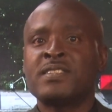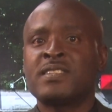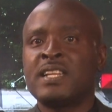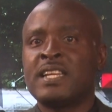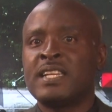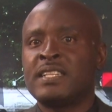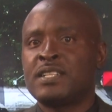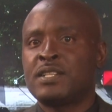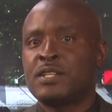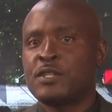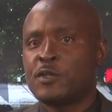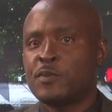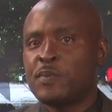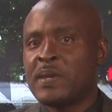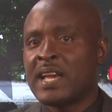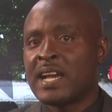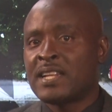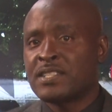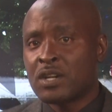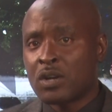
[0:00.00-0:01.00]
slated to
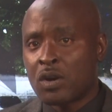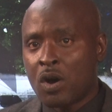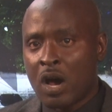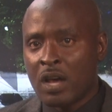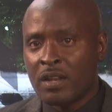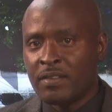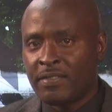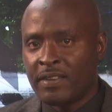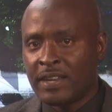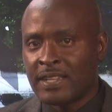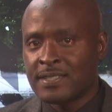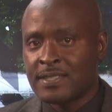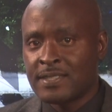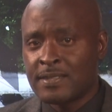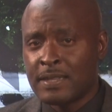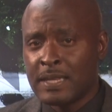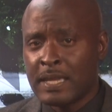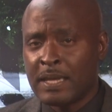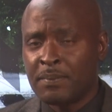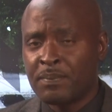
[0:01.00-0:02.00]
speak at a conference
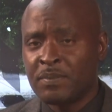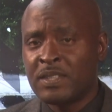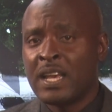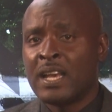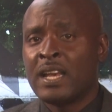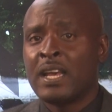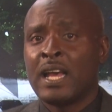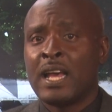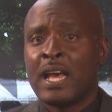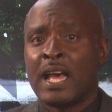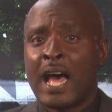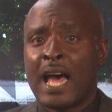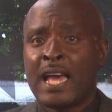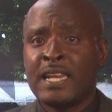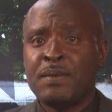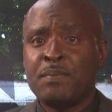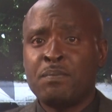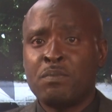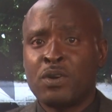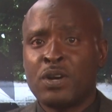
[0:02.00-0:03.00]
themed an
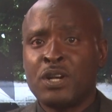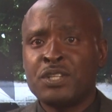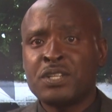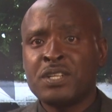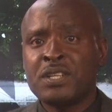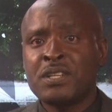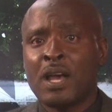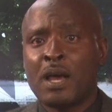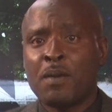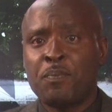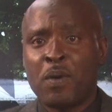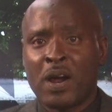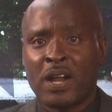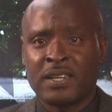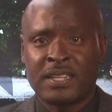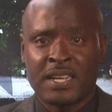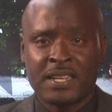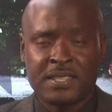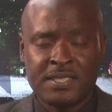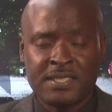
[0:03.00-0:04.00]
emerging
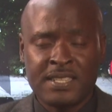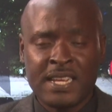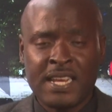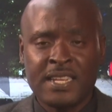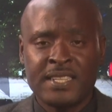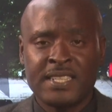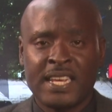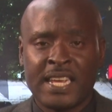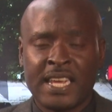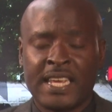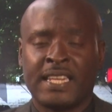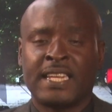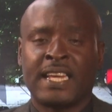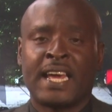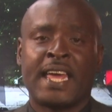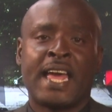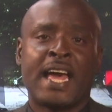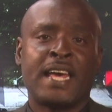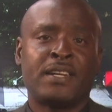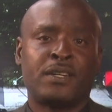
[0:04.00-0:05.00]
apartheid state in
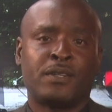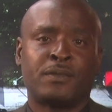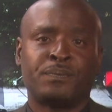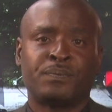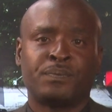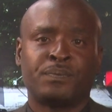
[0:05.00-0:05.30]
Guyana.